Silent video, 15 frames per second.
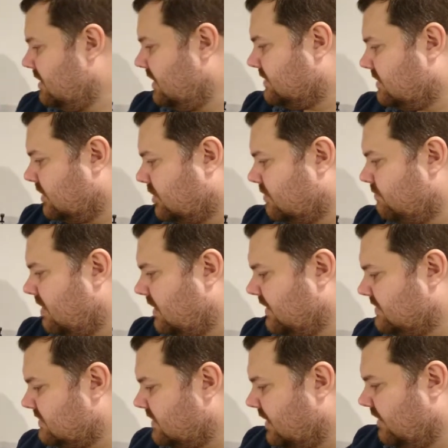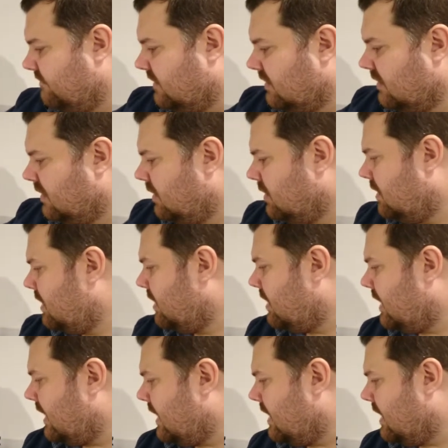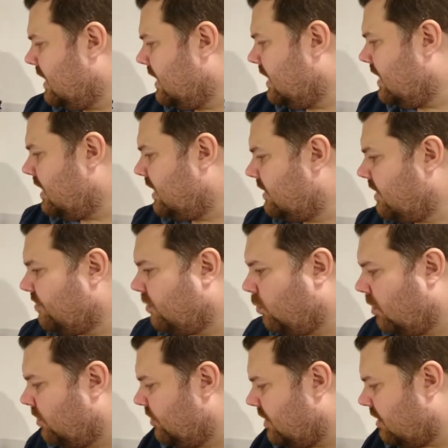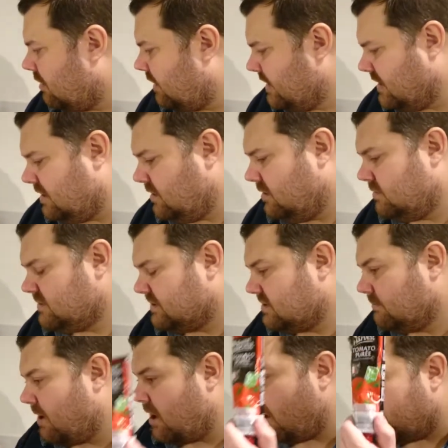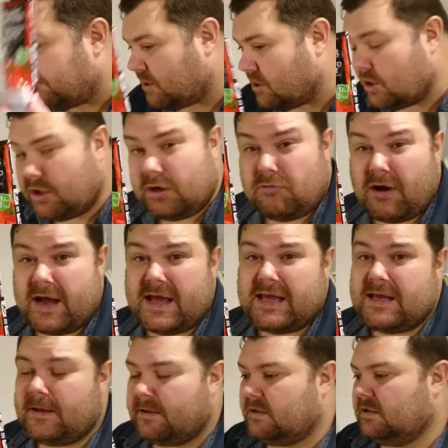it's a good money saver. Another one that I use, tomato puree,